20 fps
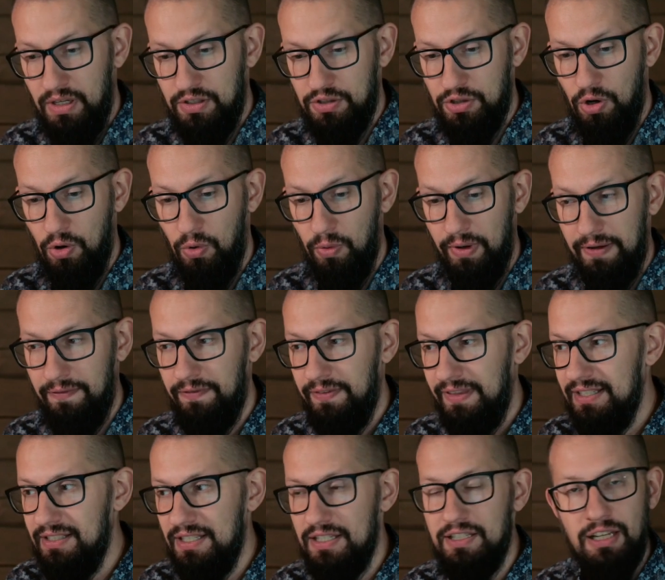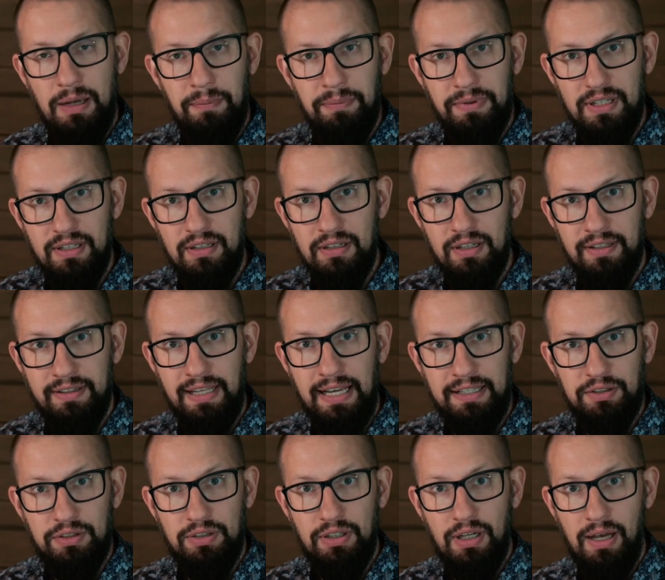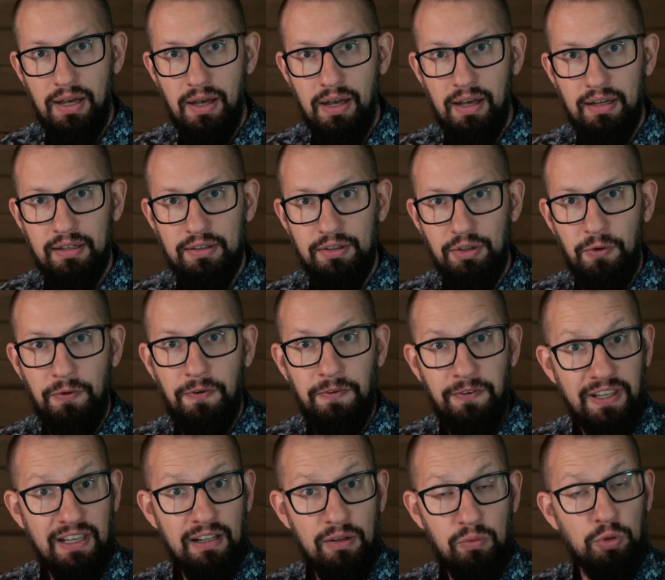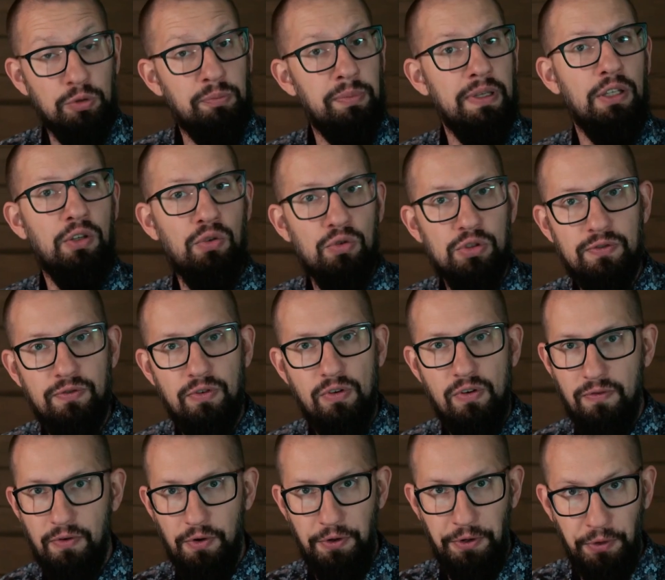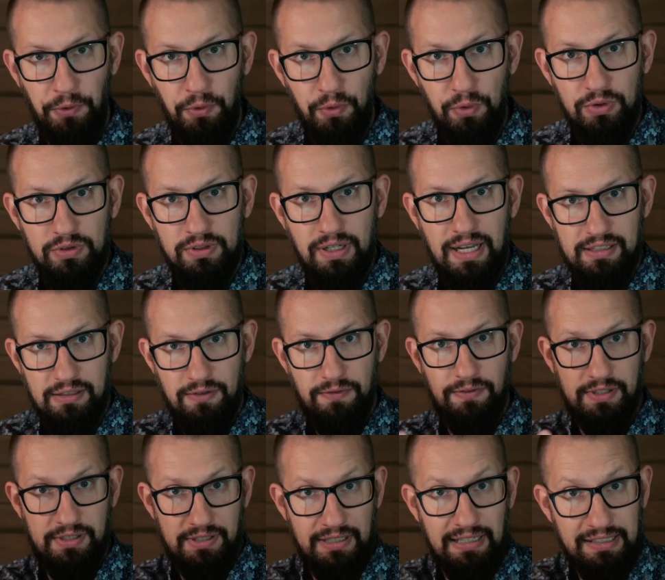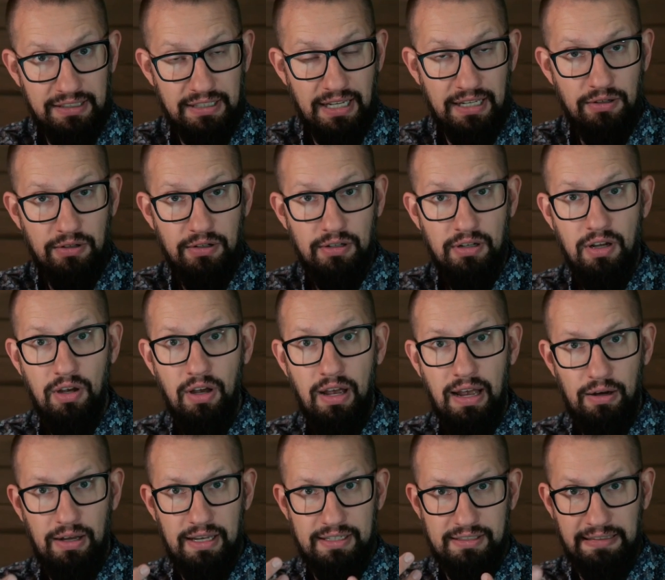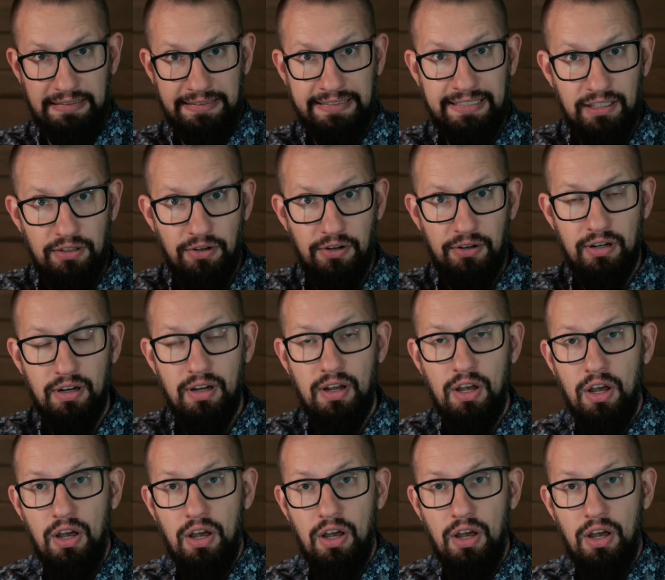So if this is something that you feel would be useful for you as a facilitator, as a leader,